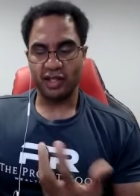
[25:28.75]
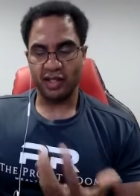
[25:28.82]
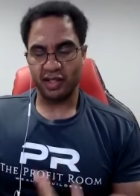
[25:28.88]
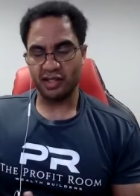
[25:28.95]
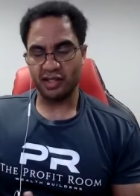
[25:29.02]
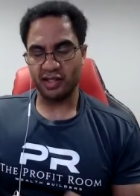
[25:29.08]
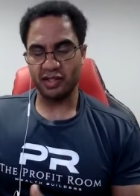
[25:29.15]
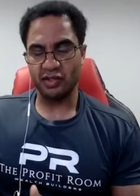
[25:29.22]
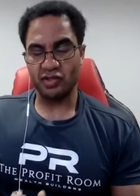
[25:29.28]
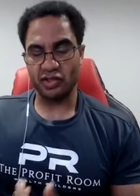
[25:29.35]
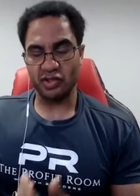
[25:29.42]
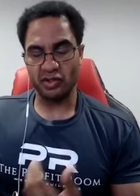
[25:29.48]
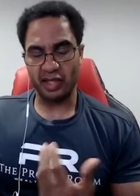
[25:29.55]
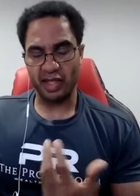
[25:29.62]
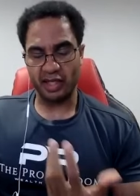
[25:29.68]
Like I said, you
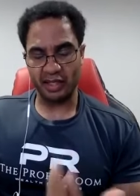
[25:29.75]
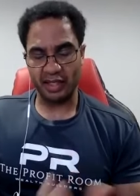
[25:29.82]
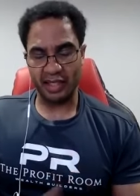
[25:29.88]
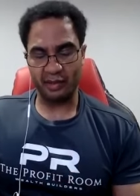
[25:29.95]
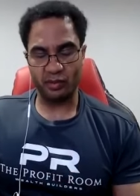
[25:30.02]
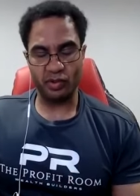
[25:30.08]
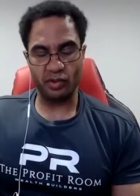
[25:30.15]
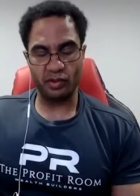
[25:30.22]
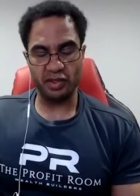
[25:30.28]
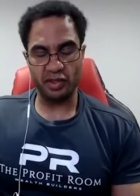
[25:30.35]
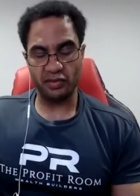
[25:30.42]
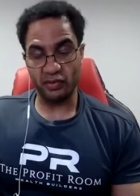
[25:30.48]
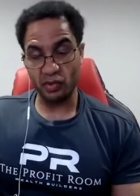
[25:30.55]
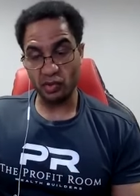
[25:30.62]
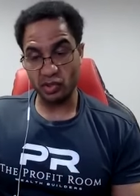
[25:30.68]
still got a lot more with
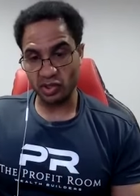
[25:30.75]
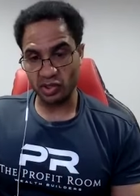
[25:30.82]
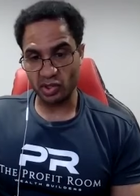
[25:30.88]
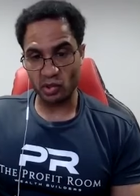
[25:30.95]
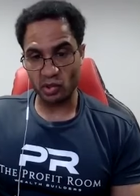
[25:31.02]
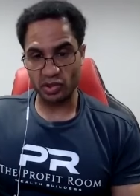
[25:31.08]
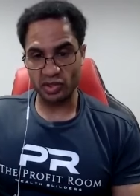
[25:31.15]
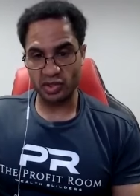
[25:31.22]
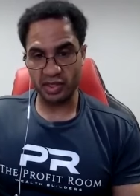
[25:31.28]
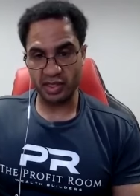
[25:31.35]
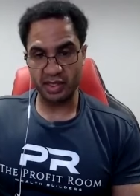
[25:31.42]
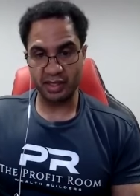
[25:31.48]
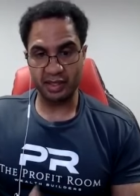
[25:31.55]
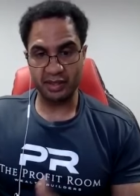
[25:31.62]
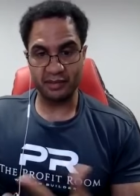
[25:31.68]
the futures course,
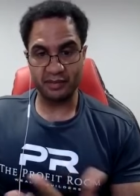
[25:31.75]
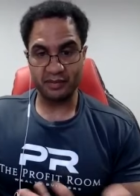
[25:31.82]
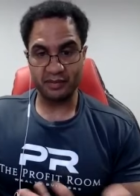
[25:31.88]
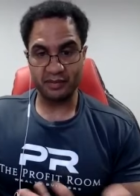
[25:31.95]
and